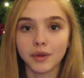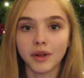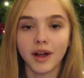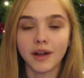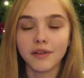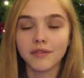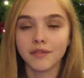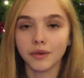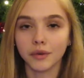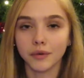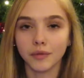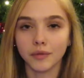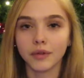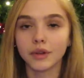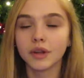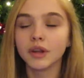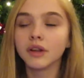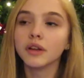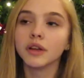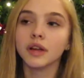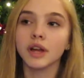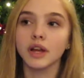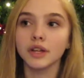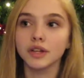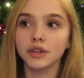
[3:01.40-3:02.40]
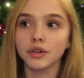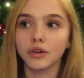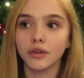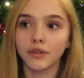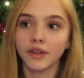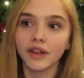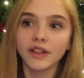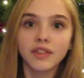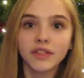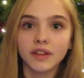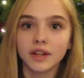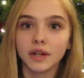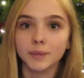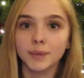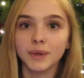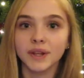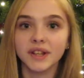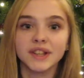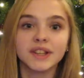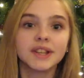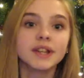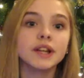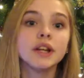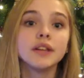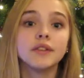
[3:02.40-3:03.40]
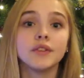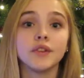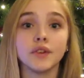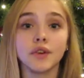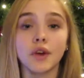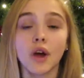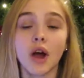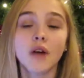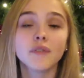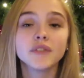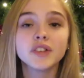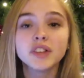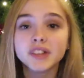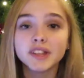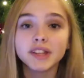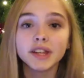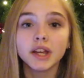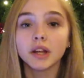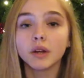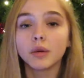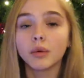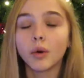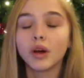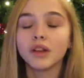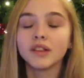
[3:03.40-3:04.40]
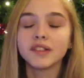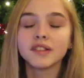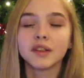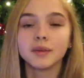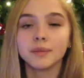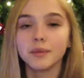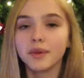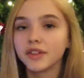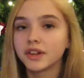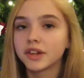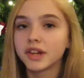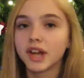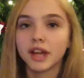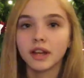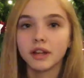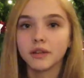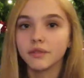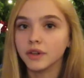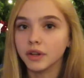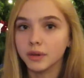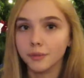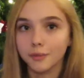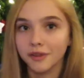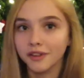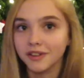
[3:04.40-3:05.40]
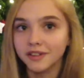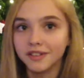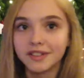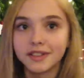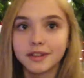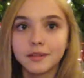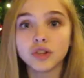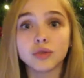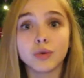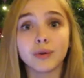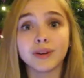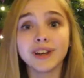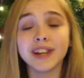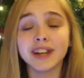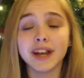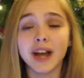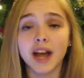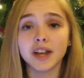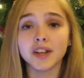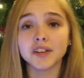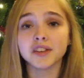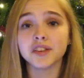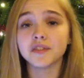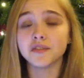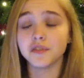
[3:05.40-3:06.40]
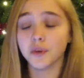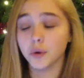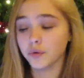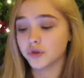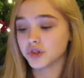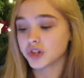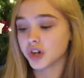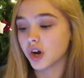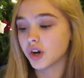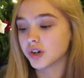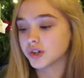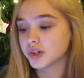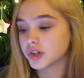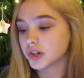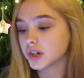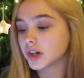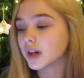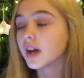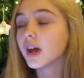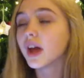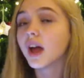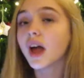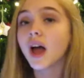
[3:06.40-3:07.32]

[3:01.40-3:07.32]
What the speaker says: iPhone and you don't like the earbuds, then you're obviously gonna want some other kind of earbuds. 29 is a phone charger.